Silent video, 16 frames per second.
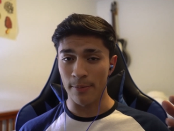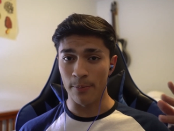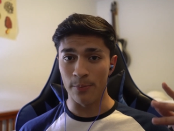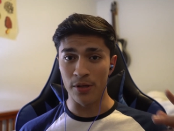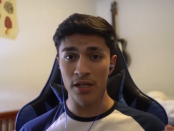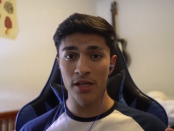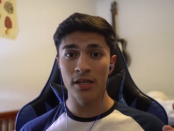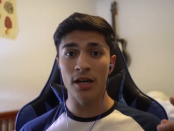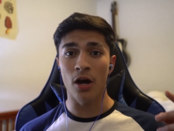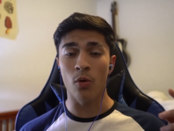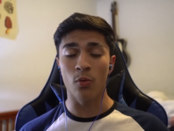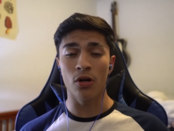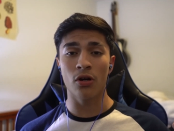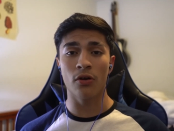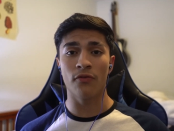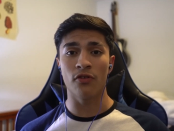Being
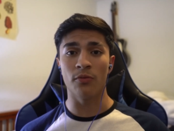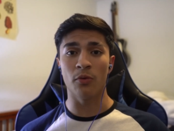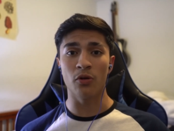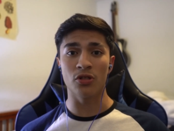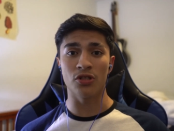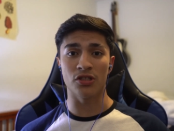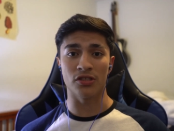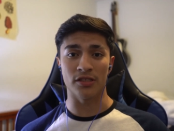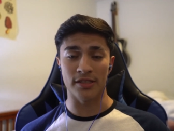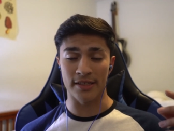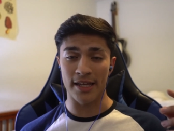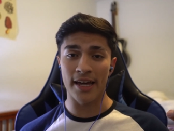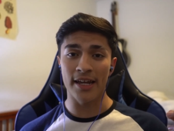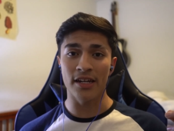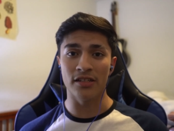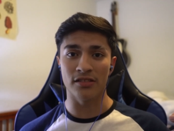aware of your emotions,
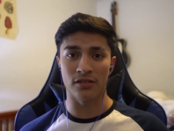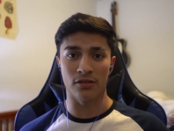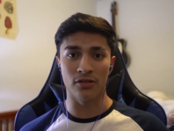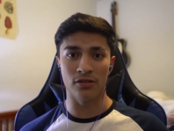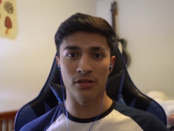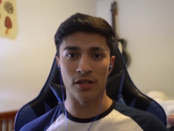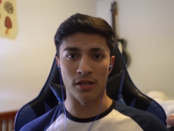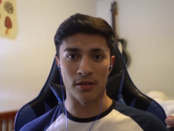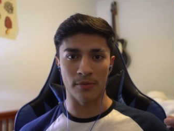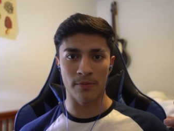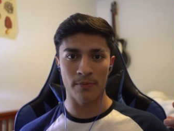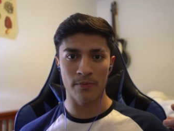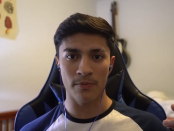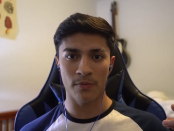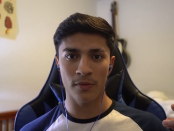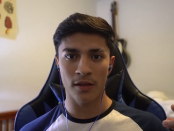that is the good thing.
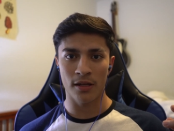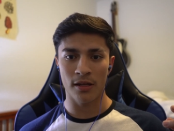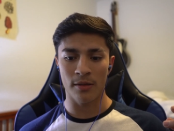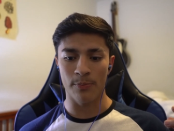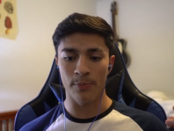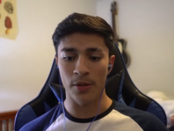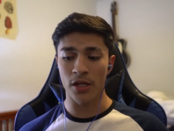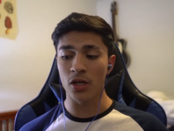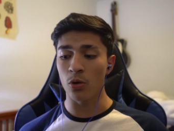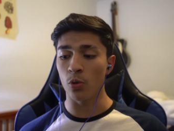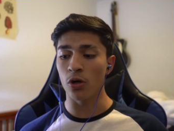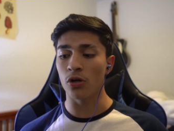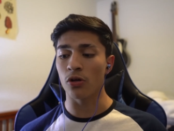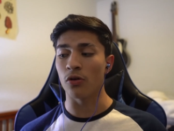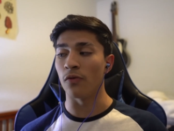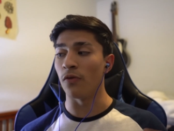Being
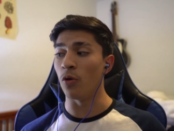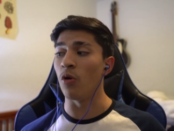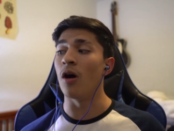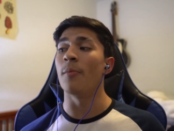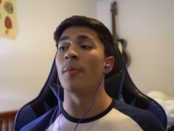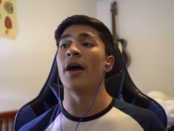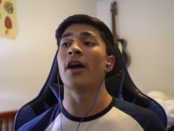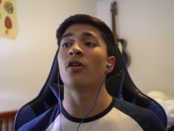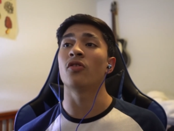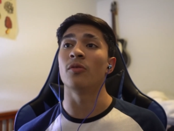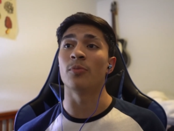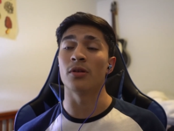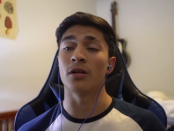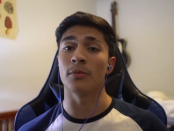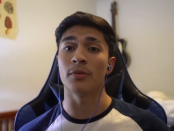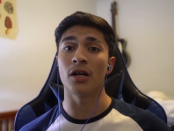aware of, oh, I'm angry,
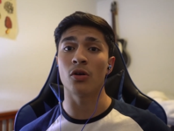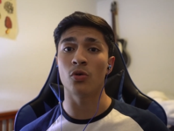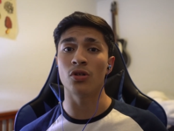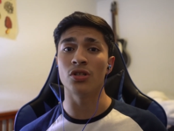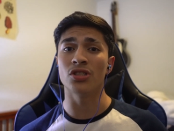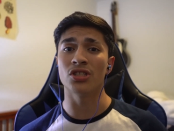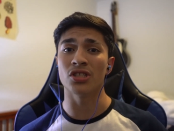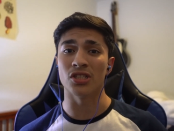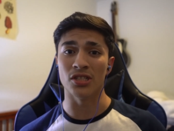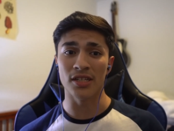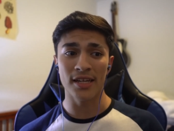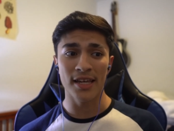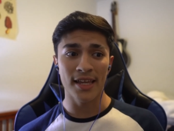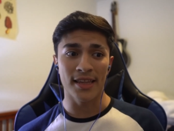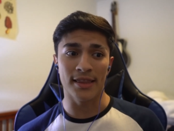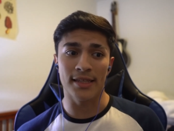but I'm not going to
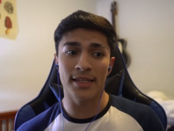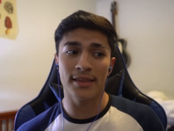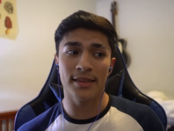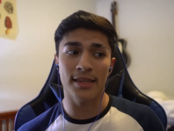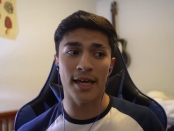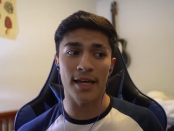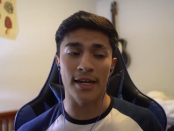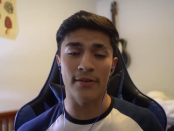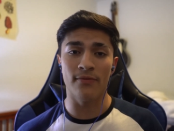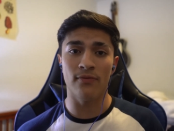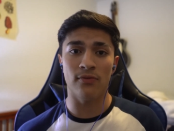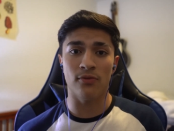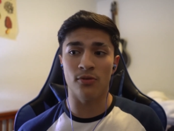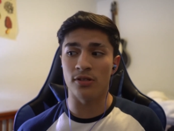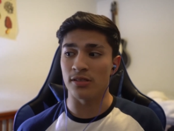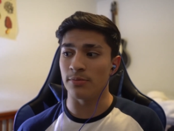let that
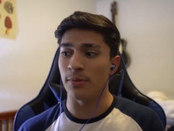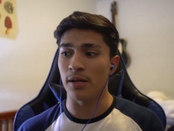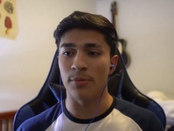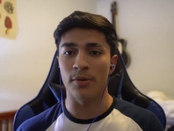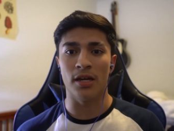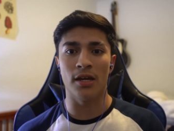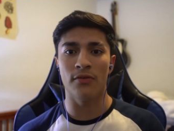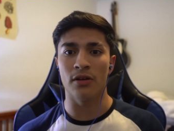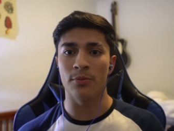influence my behavior.